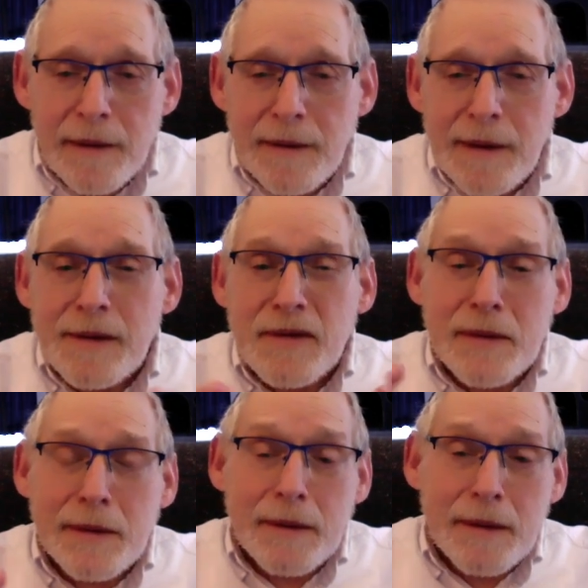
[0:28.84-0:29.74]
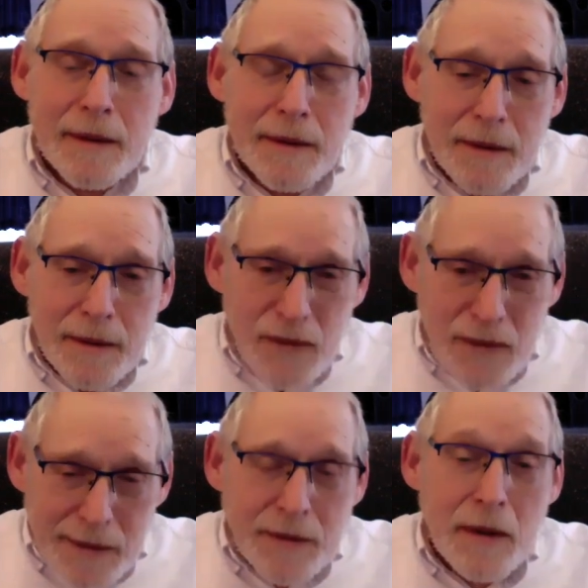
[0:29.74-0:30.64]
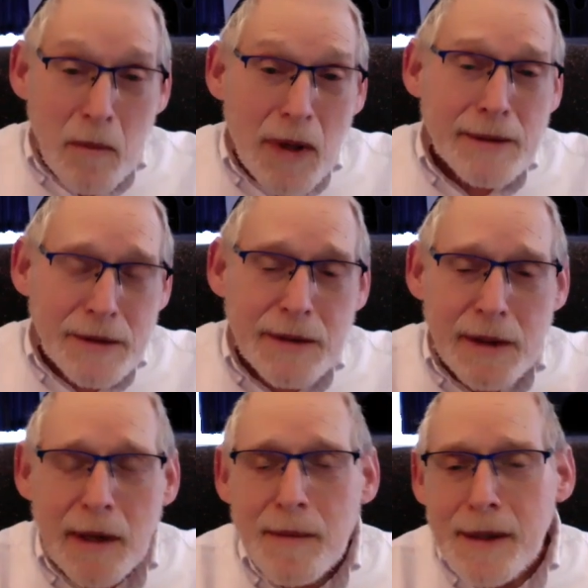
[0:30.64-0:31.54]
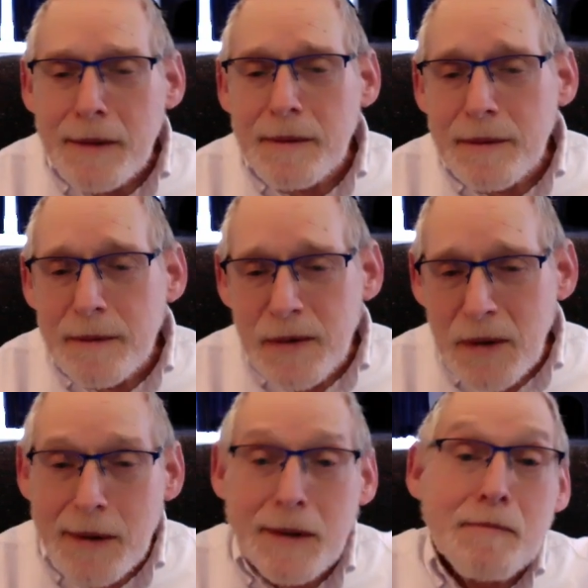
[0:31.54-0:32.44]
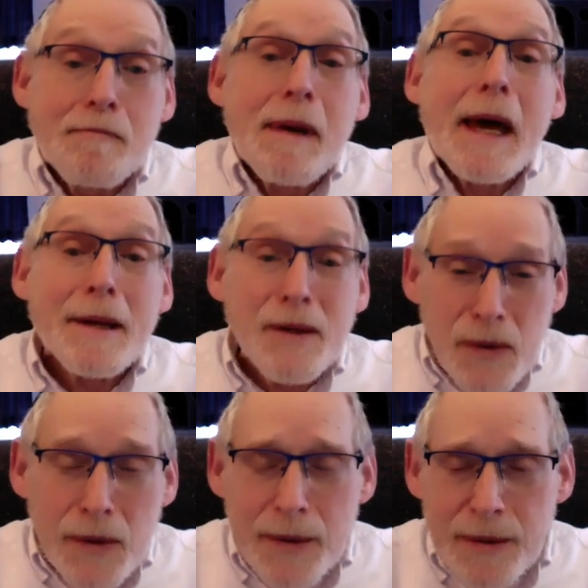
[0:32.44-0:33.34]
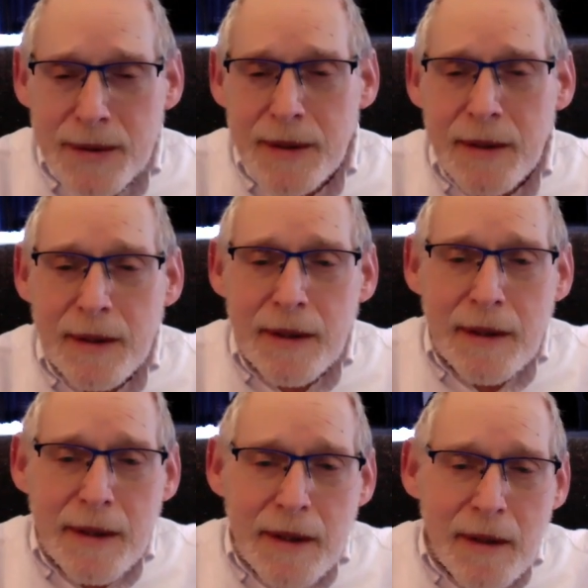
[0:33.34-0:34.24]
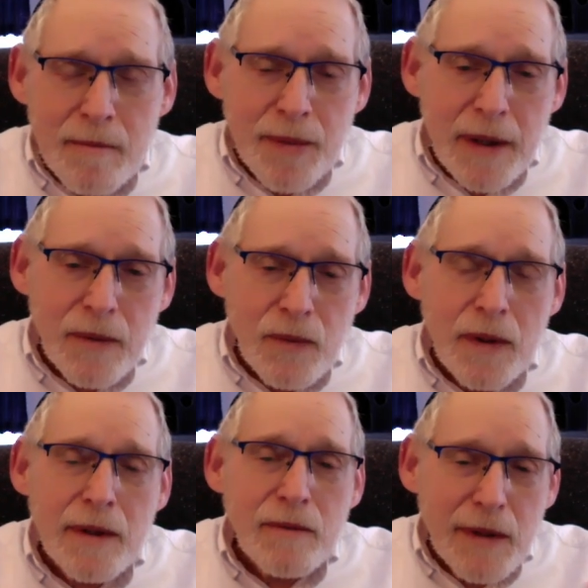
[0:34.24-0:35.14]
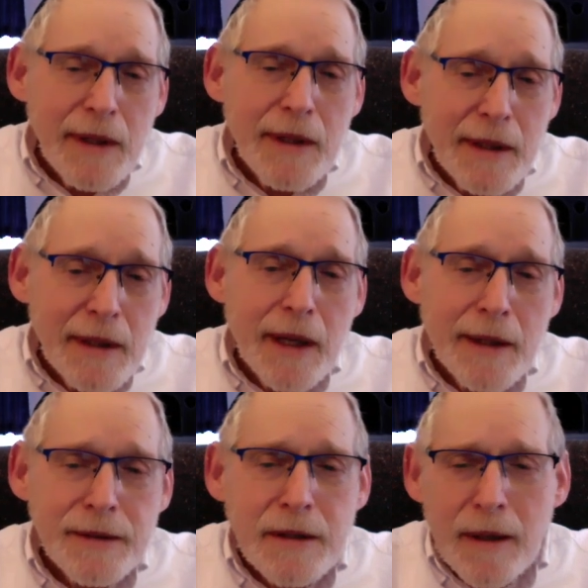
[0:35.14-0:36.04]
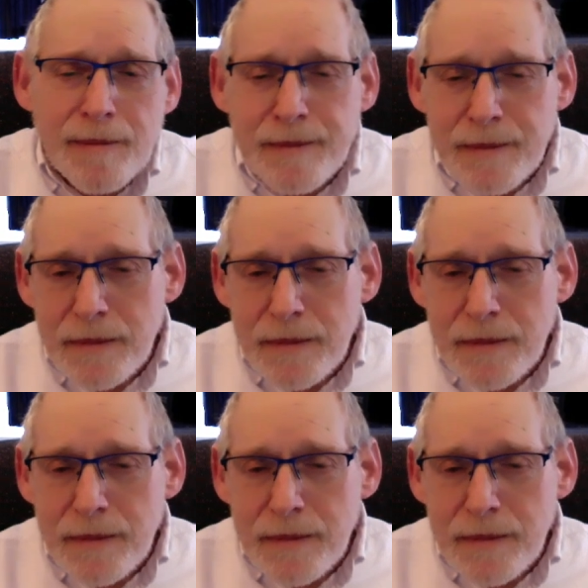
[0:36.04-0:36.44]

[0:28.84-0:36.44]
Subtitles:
there's so much, talk of bad news, but what really ends up